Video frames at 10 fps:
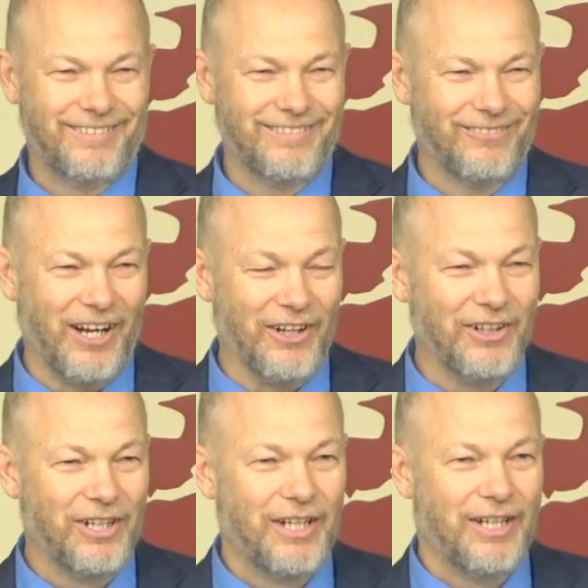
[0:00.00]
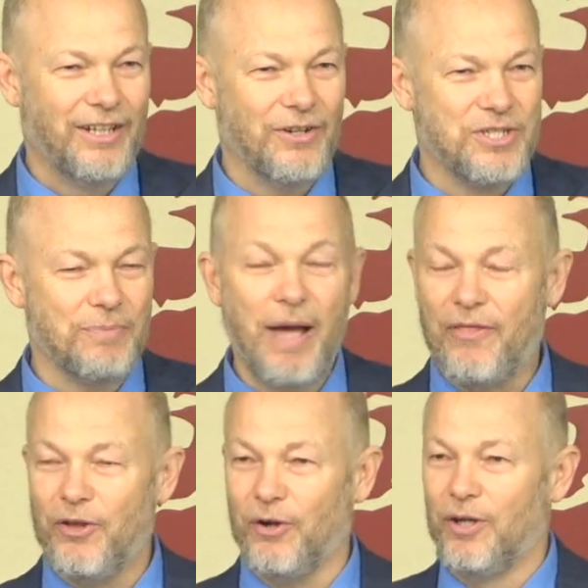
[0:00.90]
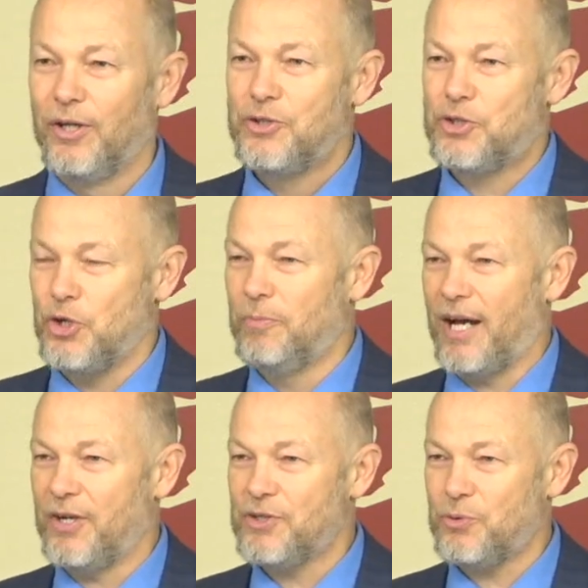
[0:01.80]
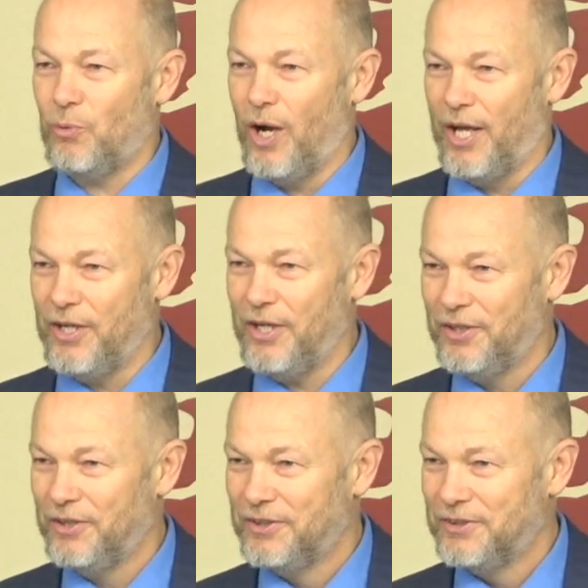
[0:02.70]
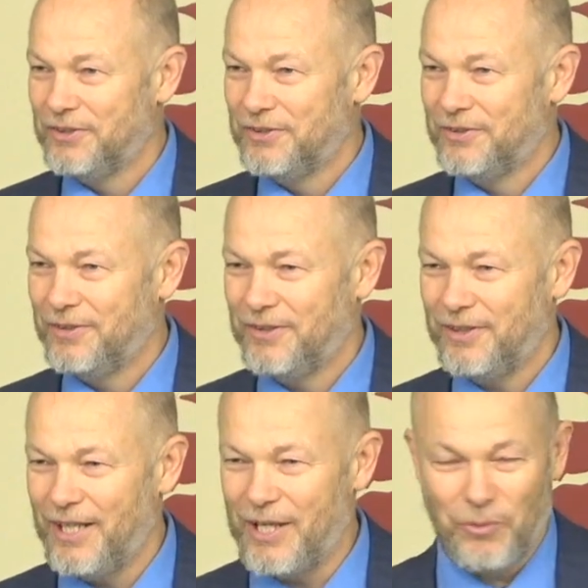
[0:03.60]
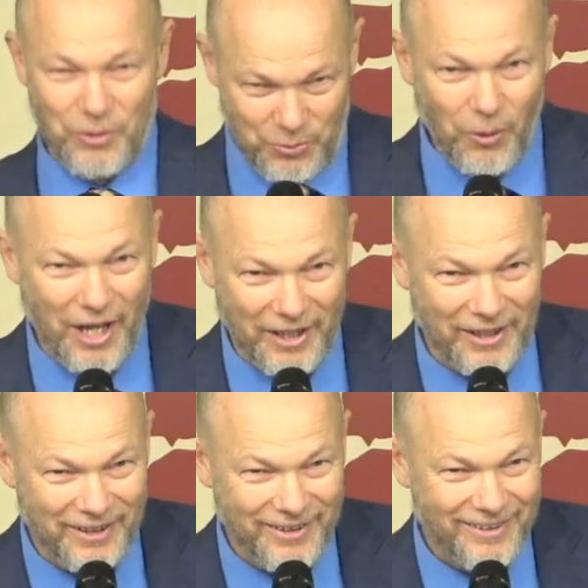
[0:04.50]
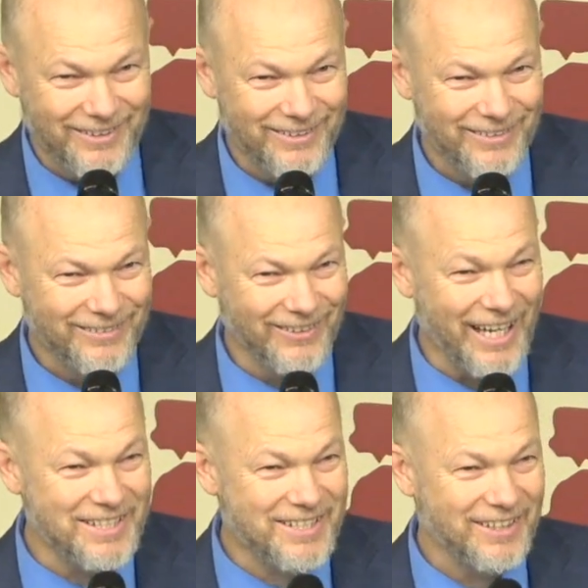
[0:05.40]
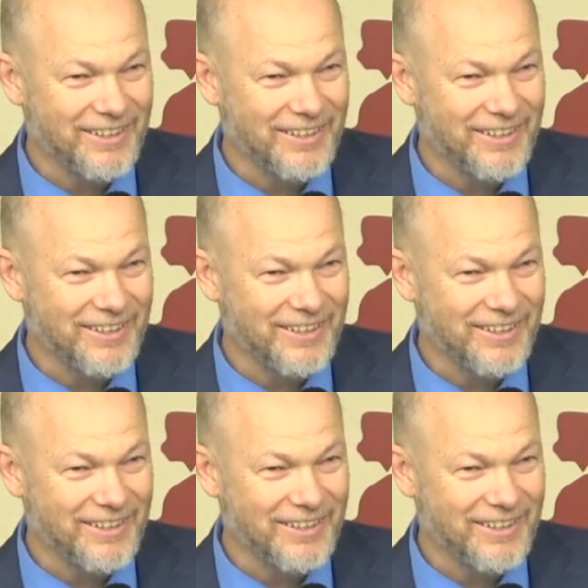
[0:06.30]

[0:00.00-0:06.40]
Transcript: Well, here's some math here. 2 minus 1... equals 1, right?